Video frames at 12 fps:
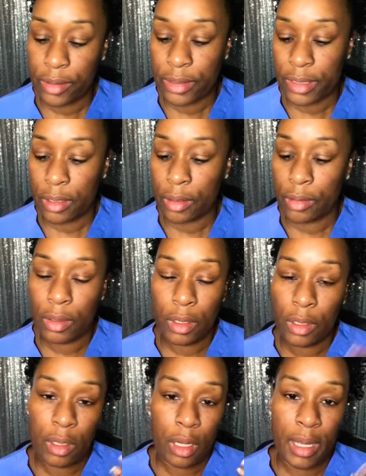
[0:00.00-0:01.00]
or so,
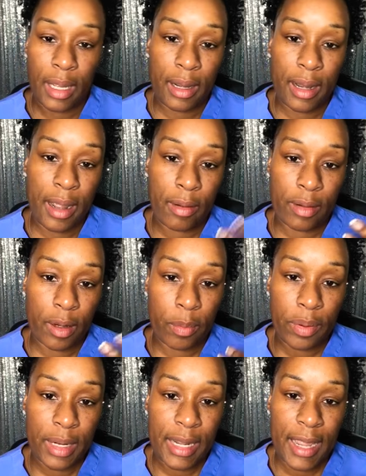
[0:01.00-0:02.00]
and they're
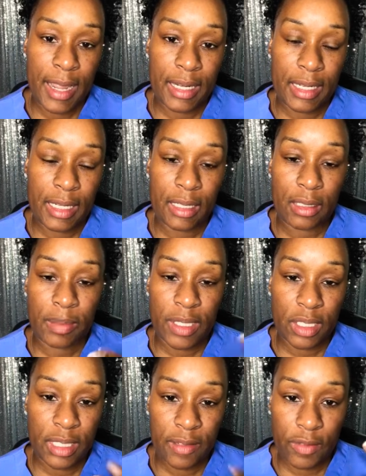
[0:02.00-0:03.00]
pretty handy,
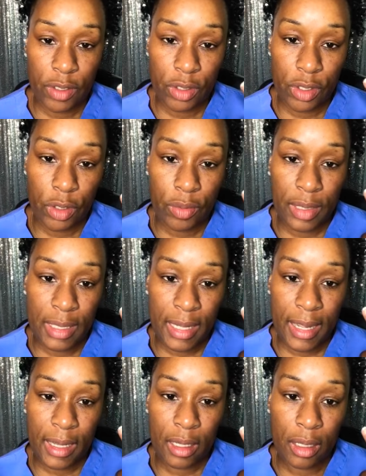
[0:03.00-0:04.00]
especially if you're doing
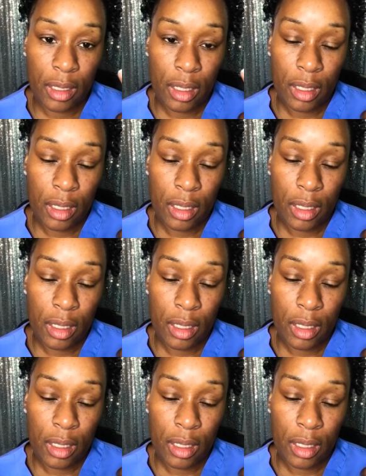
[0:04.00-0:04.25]
like